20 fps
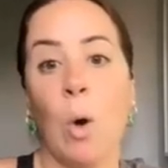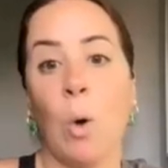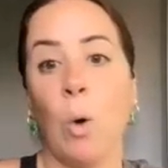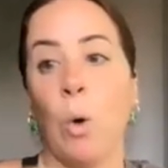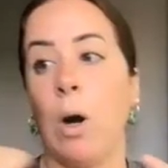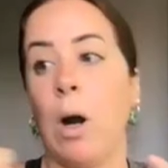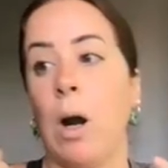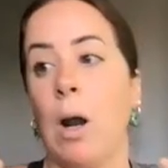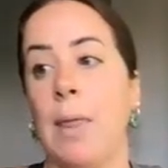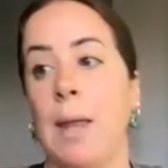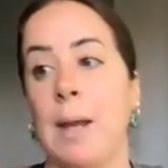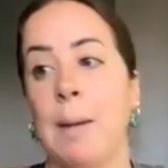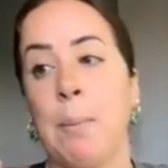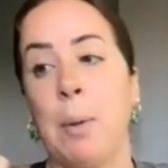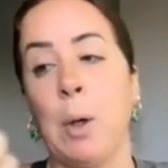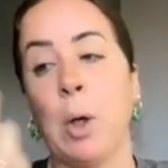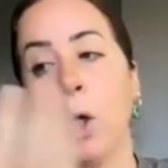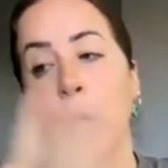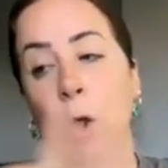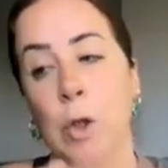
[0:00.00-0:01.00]
or are they
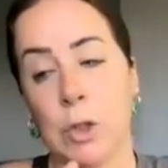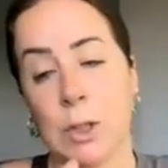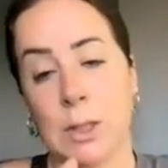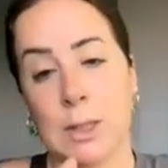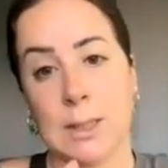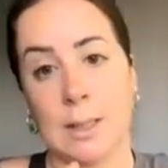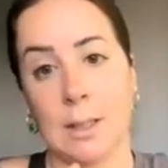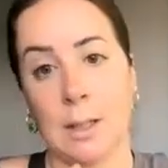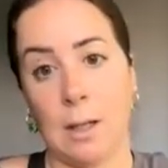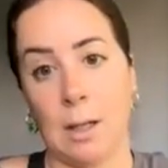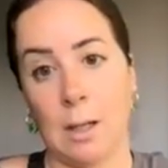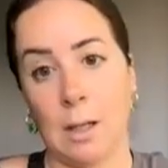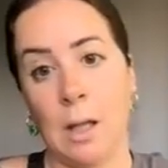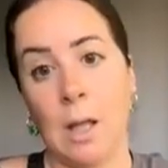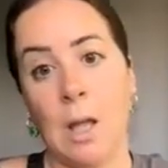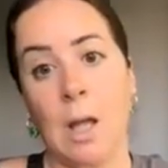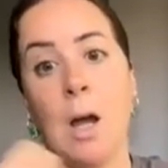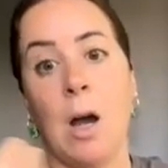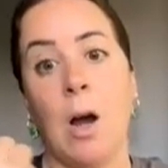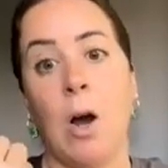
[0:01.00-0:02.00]
purchasing
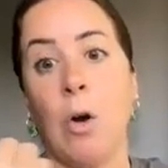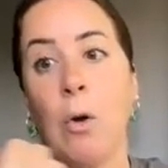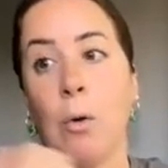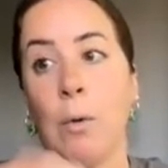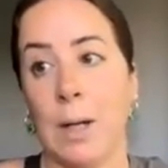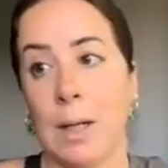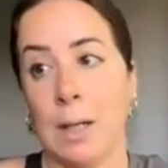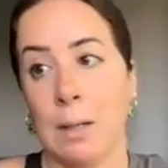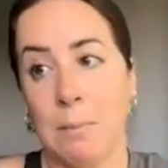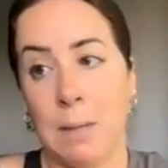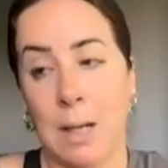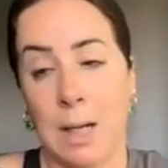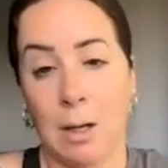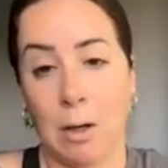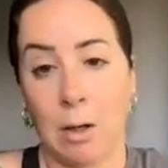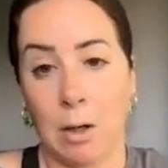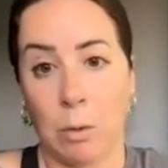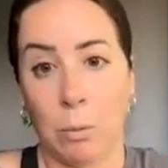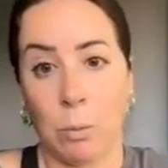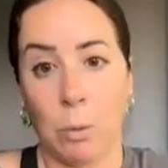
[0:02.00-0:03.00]
already made
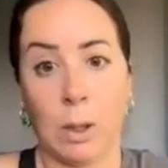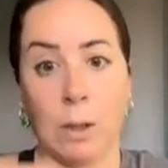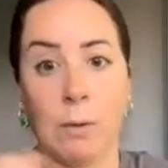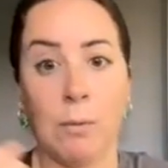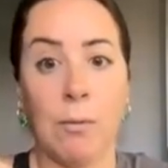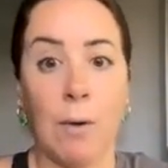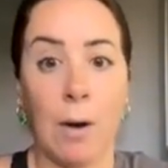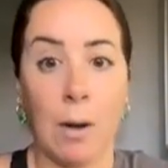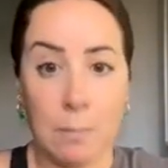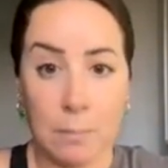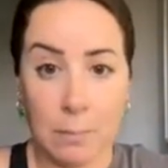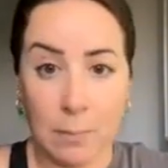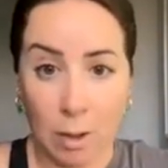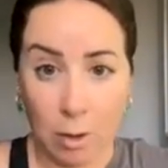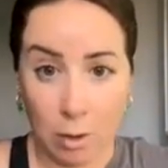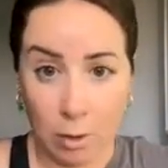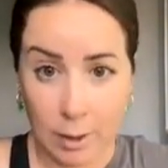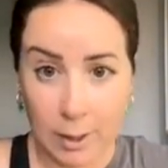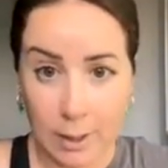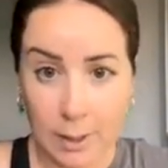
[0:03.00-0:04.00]
artwork from
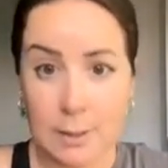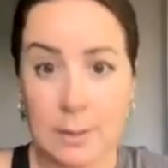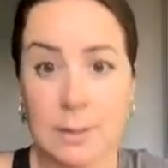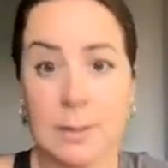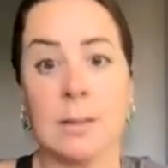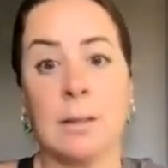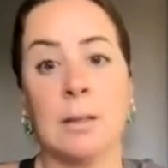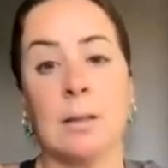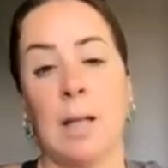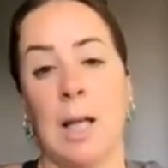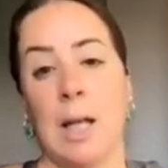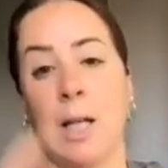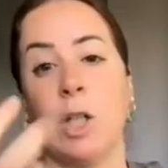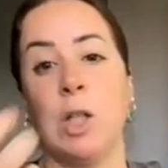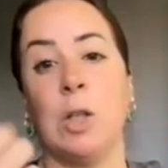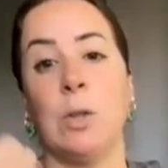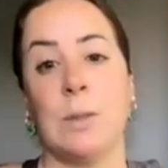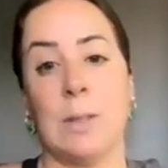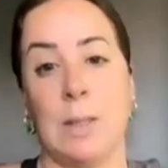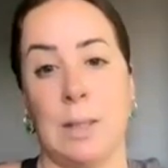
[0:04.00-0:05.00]
artists and
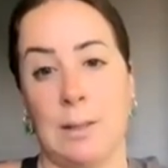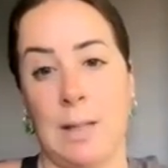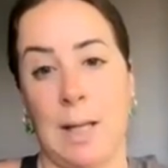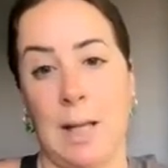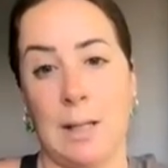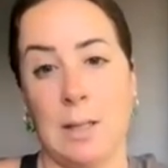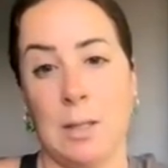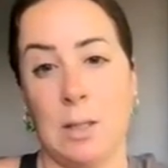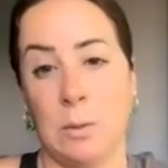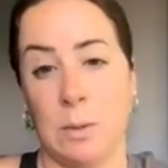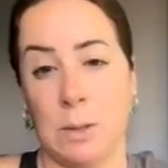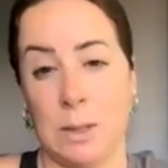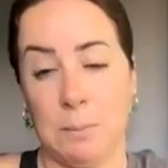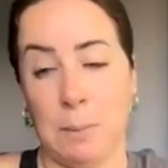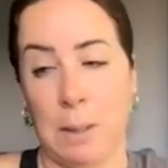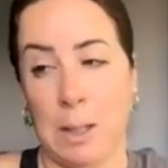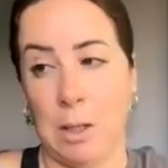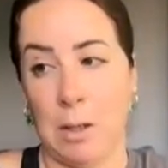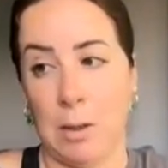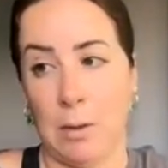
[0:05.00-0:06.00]
using that to
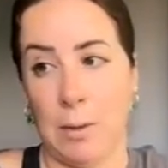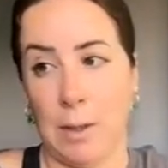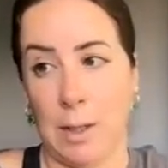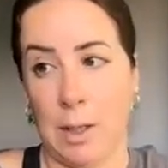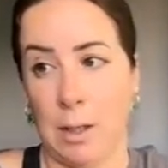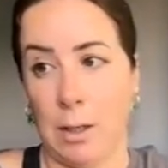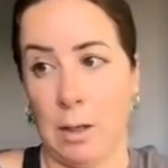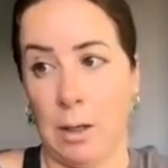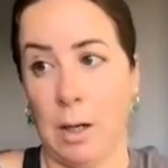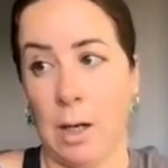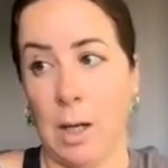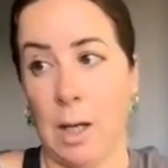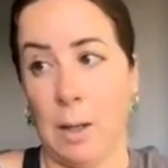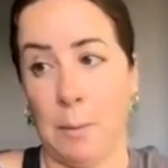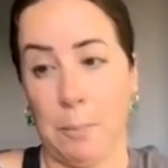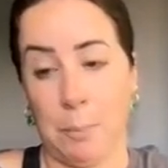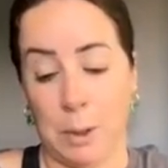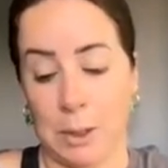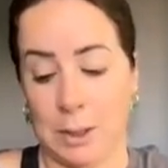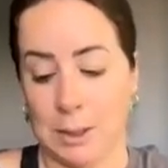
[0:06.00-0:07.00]
inspire their
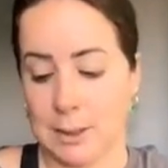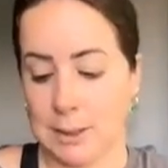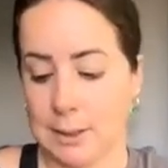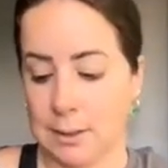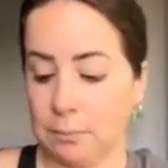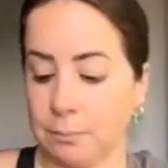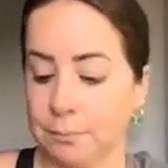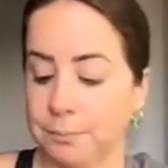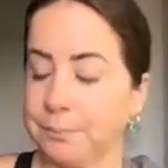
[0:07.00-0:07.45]
prints?